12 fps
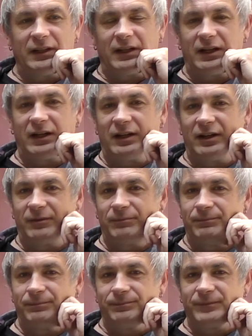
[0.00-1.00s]
um,
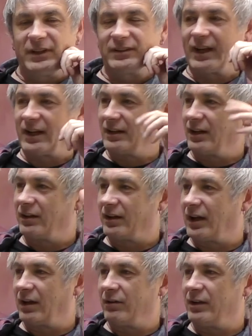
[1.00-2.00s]
psychedelic
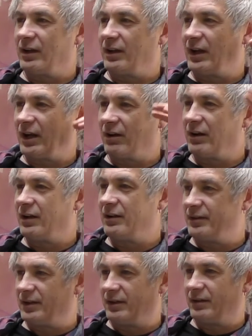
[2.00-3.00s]
era, era
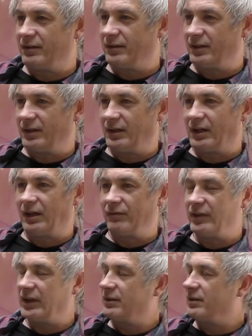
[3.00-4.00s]
the the uh,
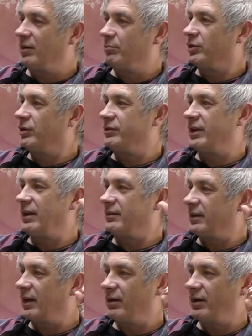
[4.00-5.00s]
Vietnam protest
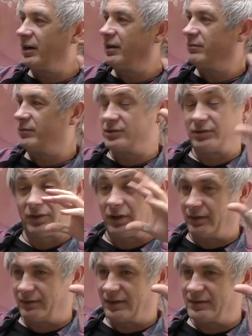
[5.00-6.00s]
era, which is
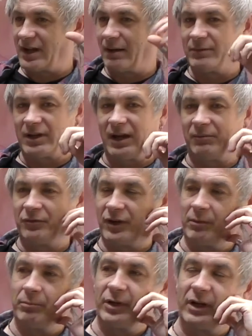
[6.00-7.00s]
all the same time
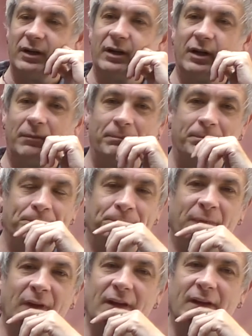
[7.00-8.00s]
frame, but um,
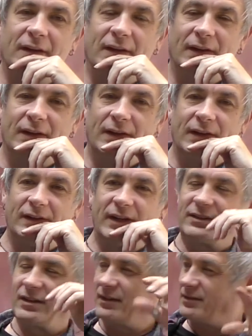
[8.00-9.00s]
they
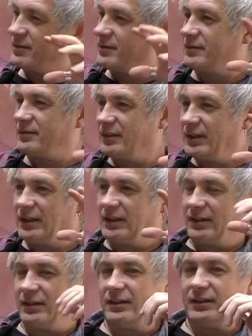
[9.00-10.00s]
touched
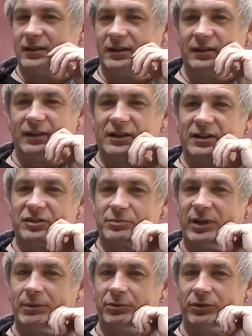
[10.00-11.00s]
they touch
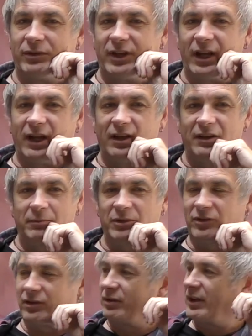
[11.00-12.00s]
people and the
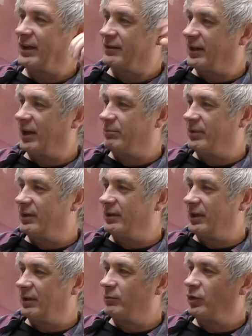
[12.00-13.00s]
musical landscape in,
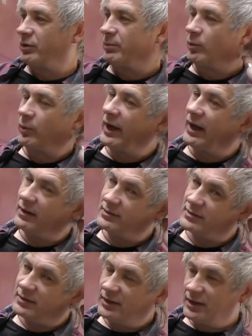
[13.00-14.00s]
in multiple
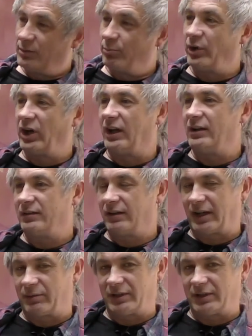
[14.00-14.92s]
ways. But like we